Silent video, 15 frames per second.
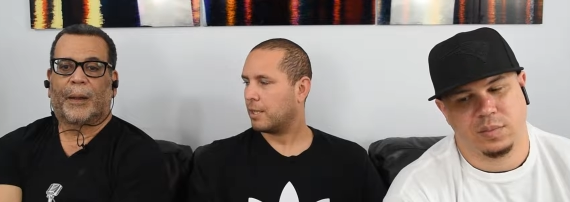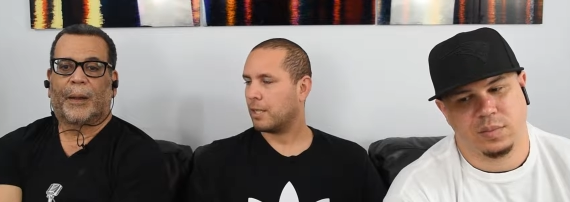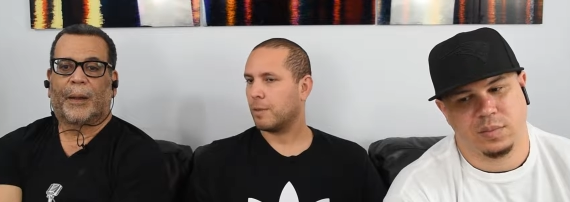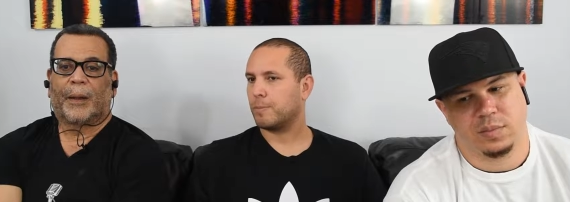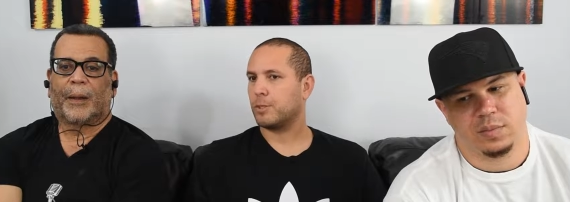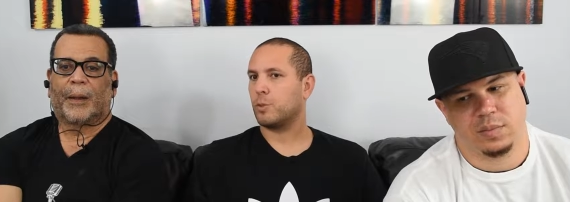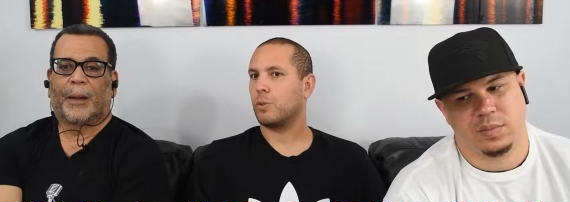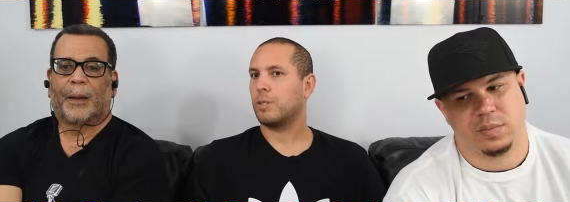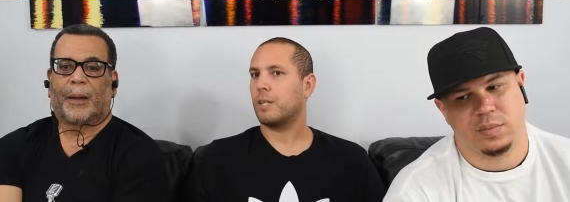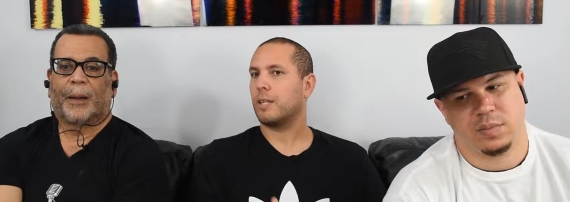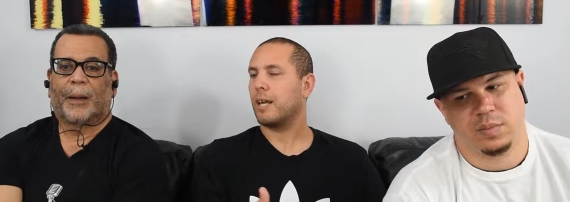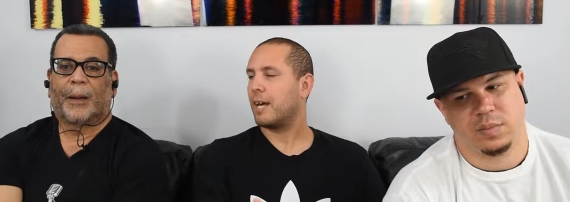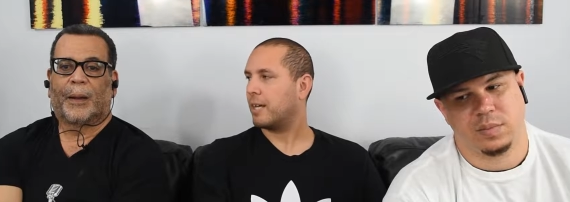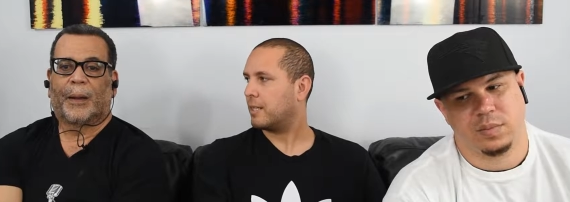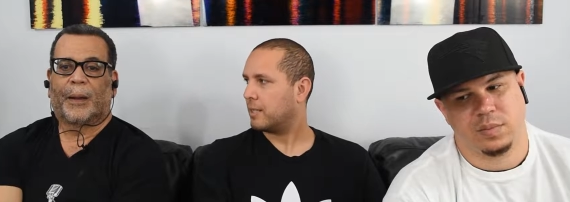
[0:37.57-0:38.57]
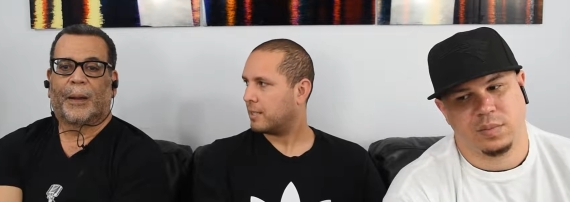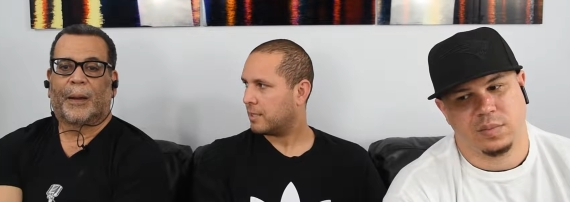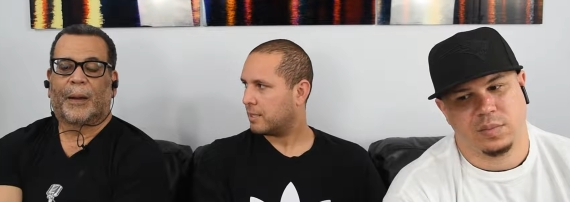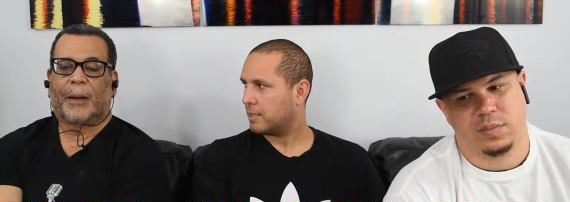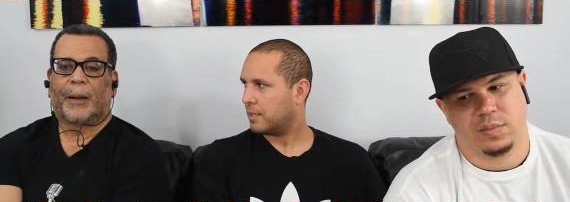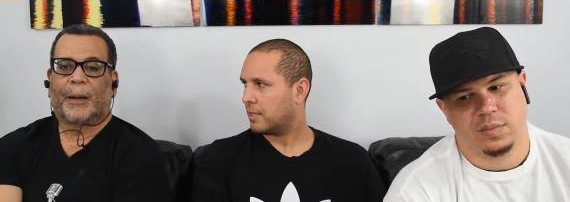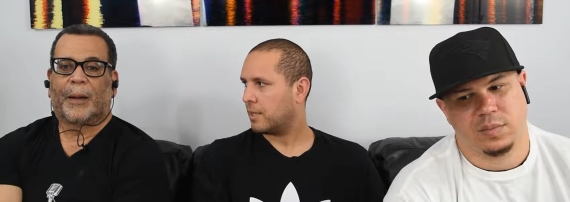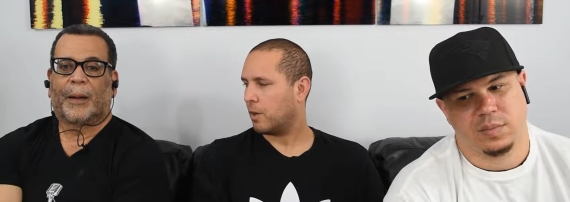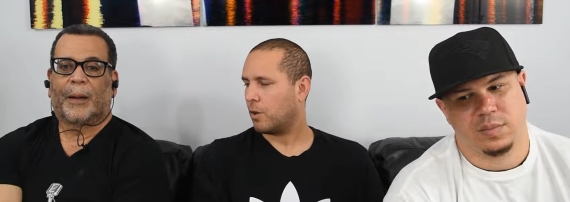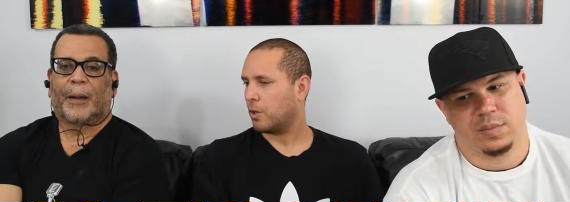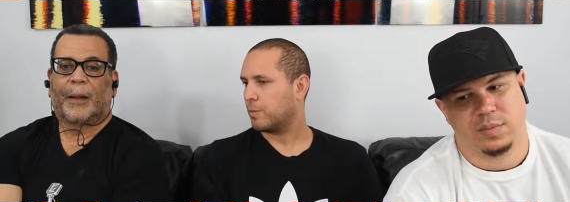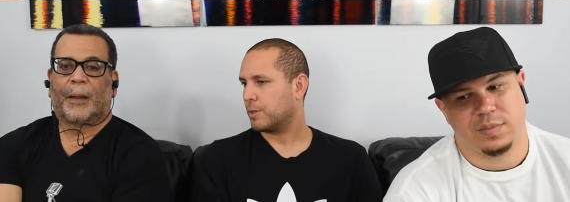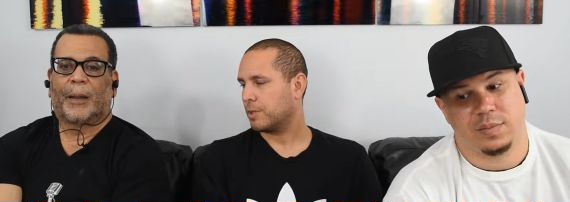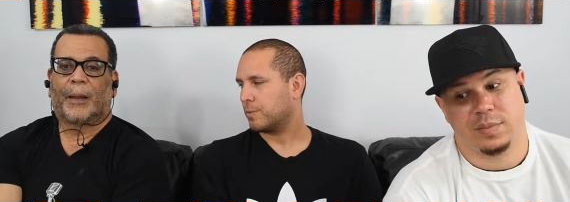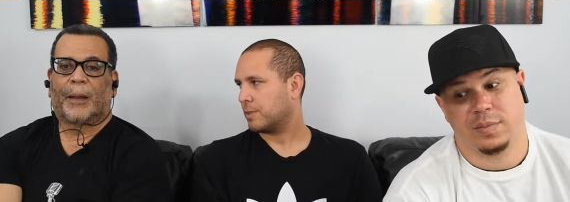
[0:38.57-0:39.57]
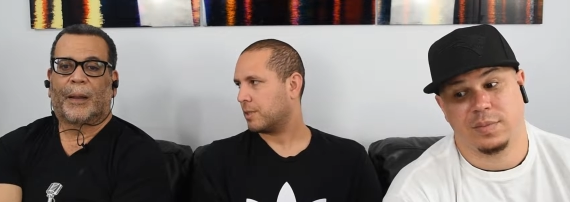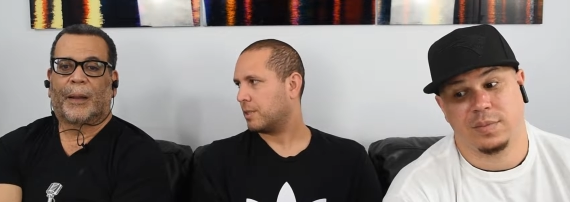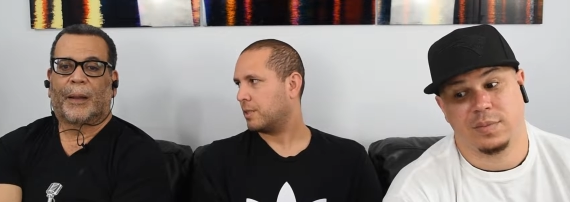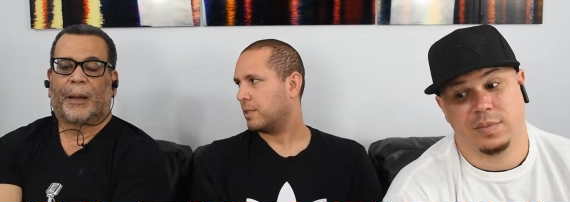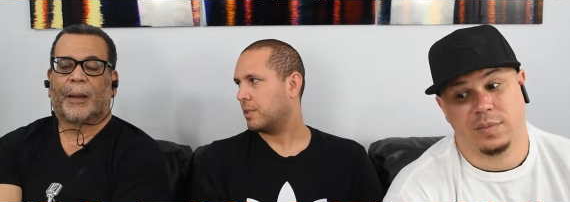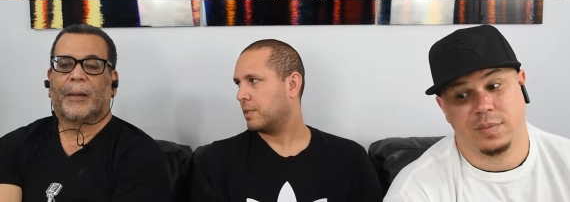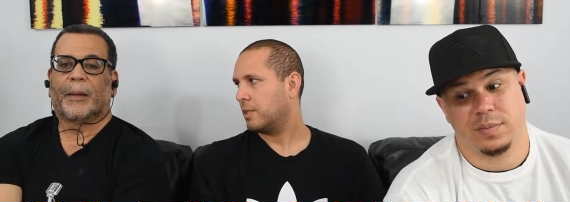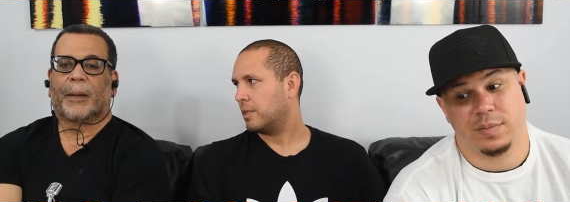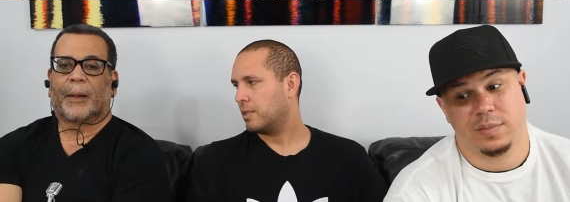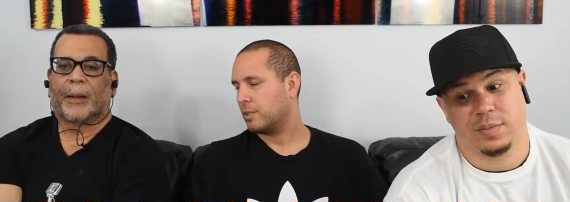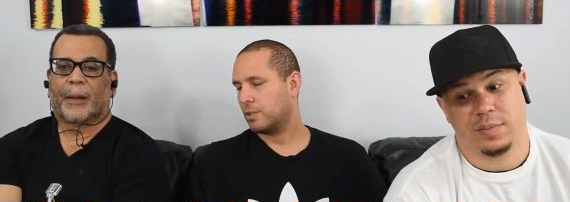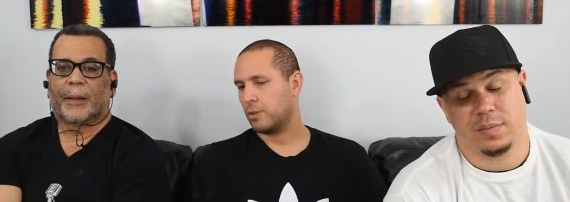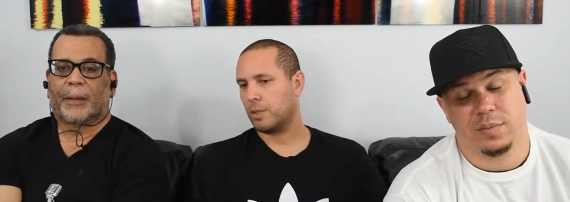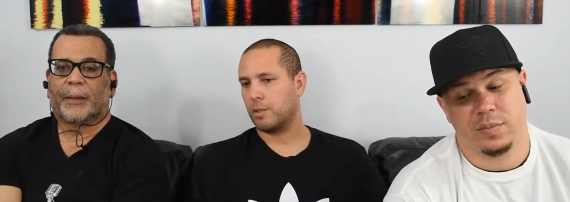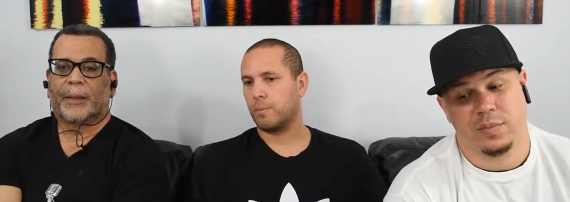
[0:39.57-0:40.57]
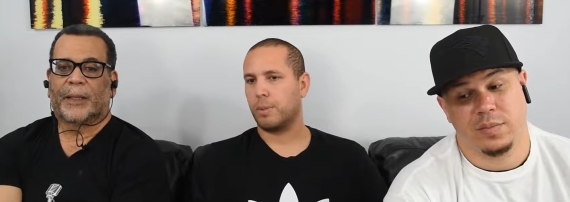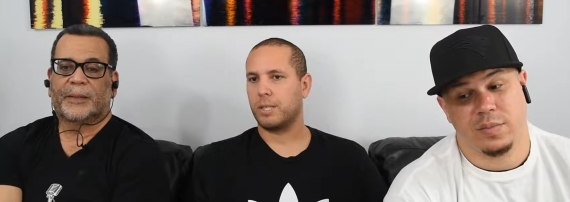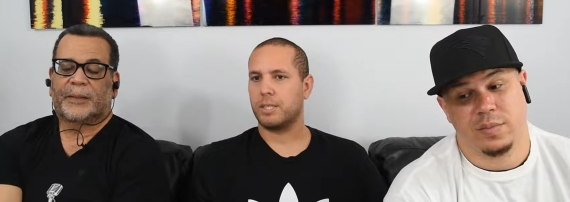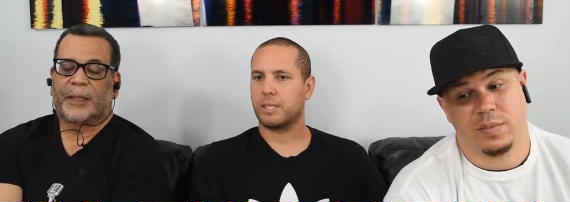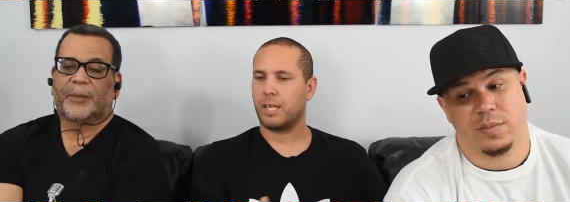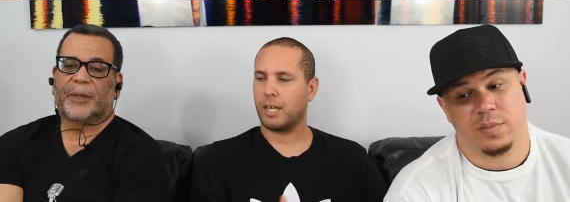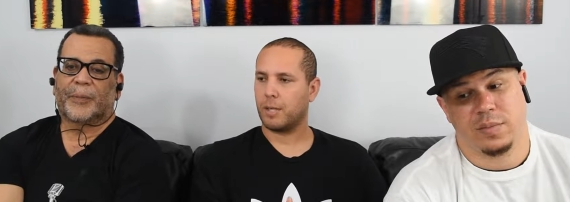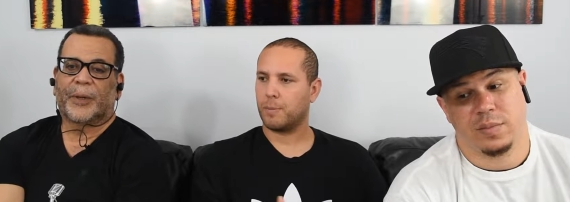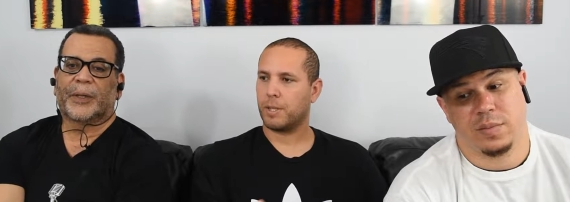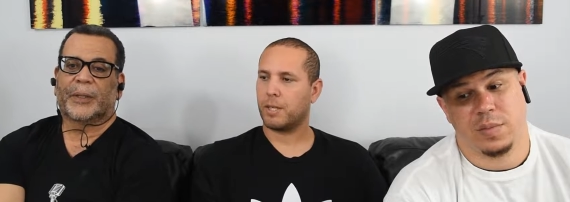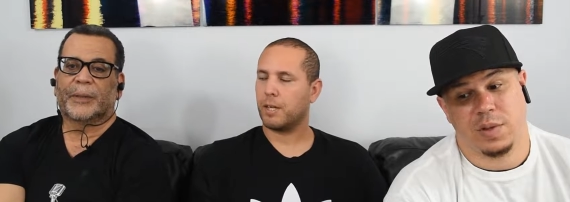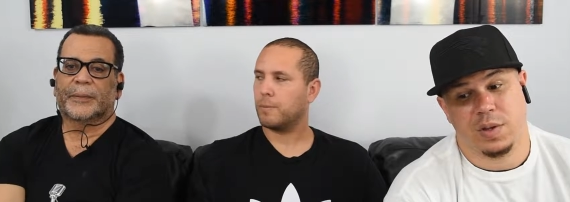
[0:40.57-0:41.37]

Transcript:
Speaker 1: Ended up shooting the dad in the arm or some shit. Yeah. So then the police came.